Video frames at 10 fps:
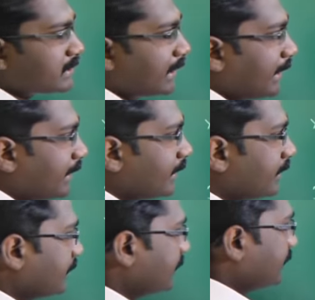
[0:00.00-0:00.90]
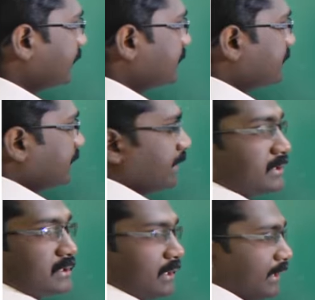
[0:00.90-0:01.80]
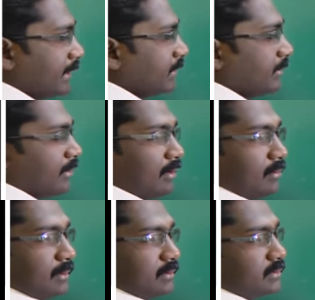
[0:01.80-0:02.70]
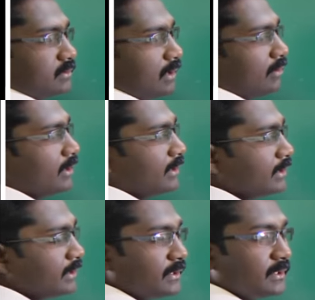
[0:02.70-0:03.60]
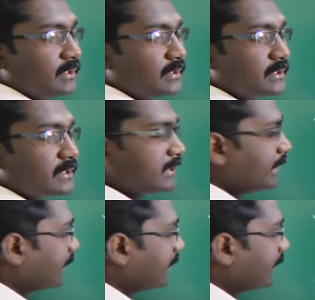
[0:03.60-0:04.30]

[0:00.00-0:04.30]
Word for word: side this is the initial side inga endu paakalam so evladhu sixty